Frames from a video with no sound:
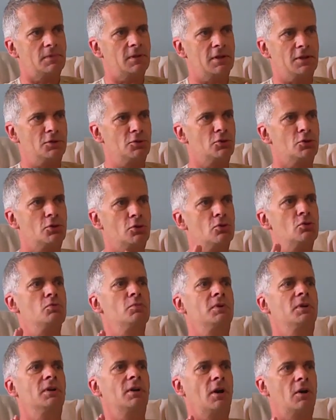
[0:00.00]

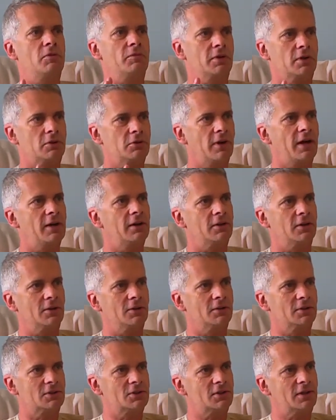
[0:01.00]
inhuman overcrowding
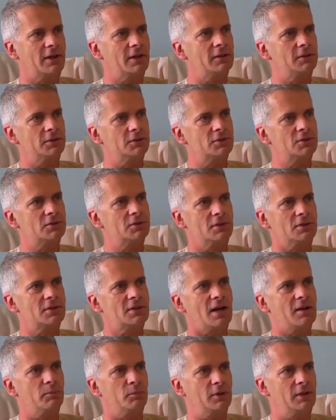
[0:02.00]
on a scale that's,
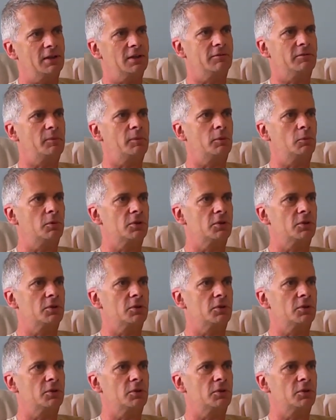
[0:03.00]
that's unbelievable,